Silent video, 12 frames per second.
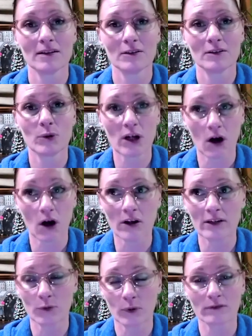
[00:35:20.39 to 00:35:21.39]
We all
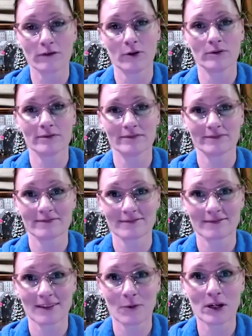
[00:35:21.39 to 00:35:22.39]
get one vote,
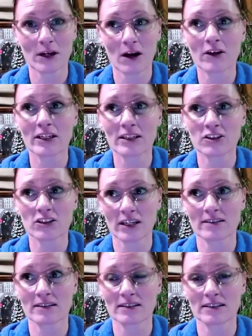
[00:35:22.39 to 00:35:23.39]
and we all get a chance
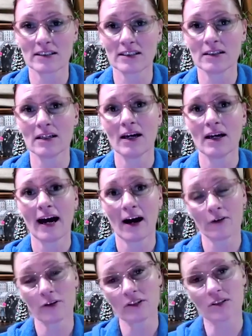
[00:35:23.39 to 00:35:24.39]
to see how
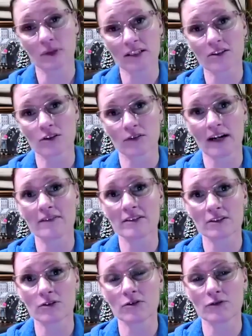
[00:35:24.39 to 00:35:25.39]
this place survives
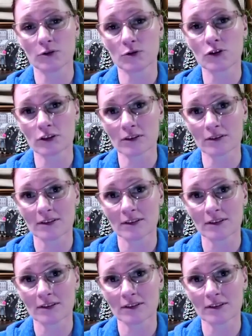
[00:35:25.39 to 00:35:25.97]
into the future.